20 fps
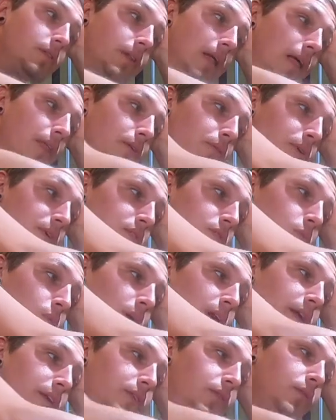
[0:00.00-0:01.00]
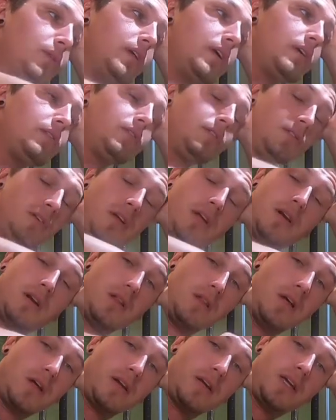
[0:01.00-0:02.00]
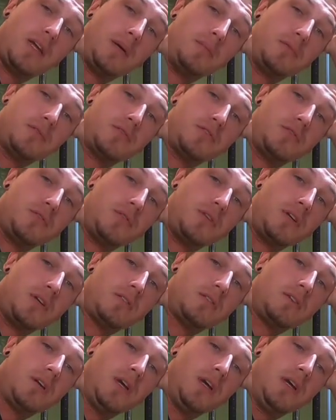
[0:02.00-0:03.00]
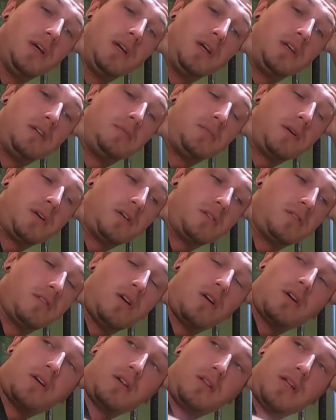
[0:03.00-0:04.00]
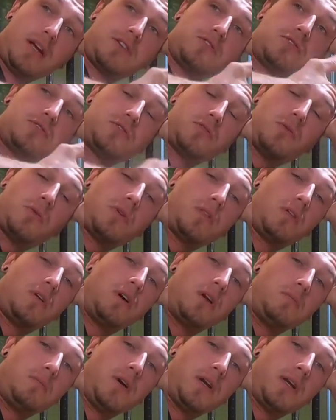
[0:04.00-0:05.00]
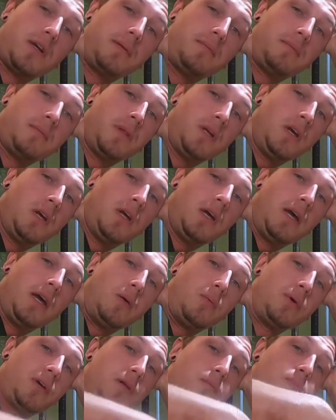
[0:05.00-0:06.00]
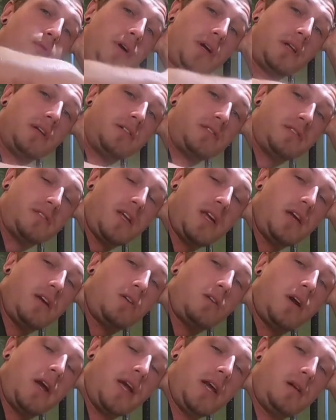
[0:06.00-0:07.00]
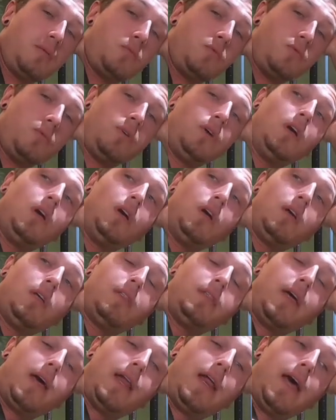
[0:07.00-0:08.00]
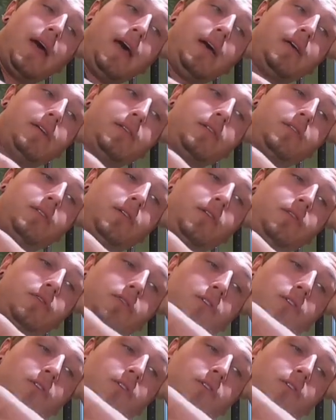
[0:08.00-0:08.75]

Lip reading: Now, the reason why I do this, and a lot of keepers do this, is because our collections are worth a lot of money. And we could bring in a snake or animal that has a